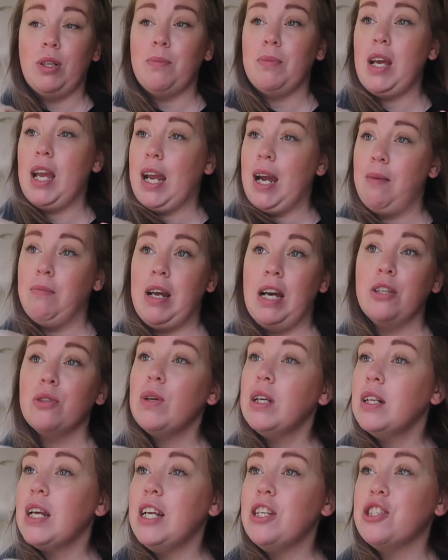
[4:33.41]
him like, I'm not
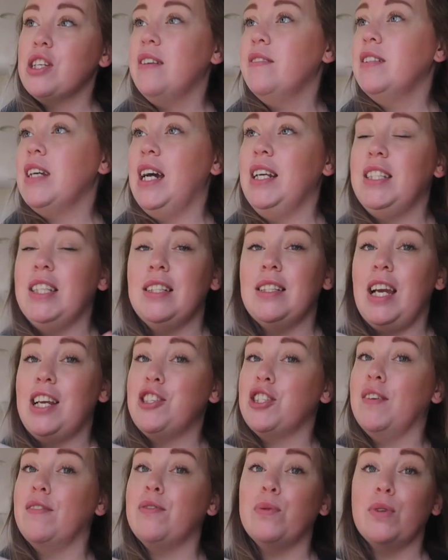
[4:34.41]
doing night shift. I did night
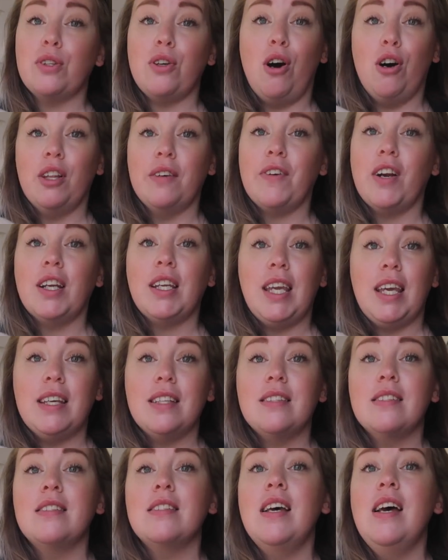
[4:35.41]
shift with all of our
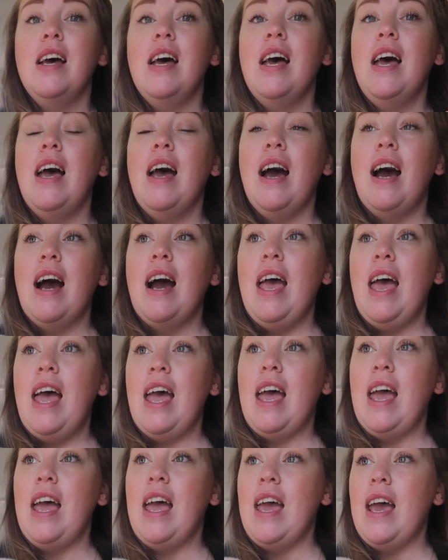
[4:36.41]
kids
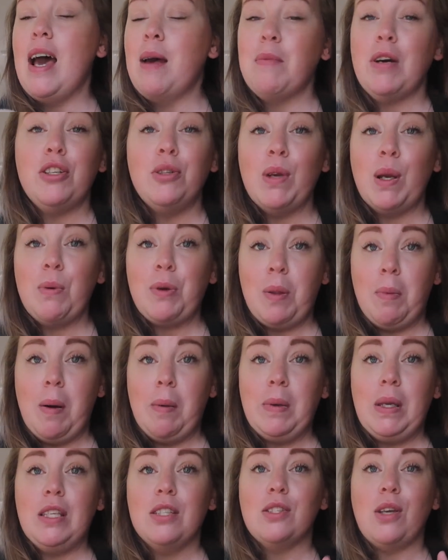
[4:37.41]
and I'm not doing it with a
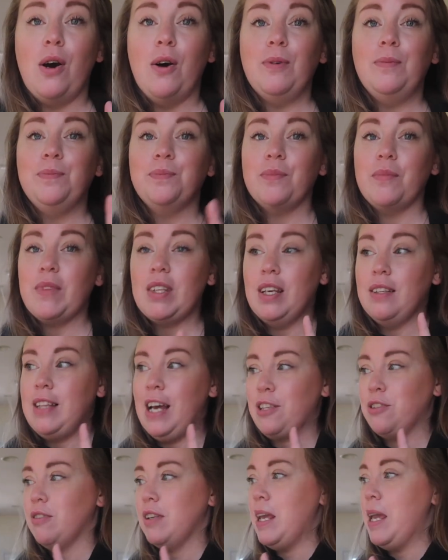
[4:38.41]
puppy. So
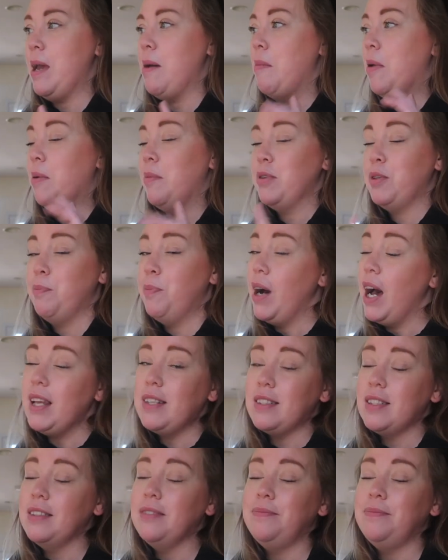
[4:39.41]
that's on him, but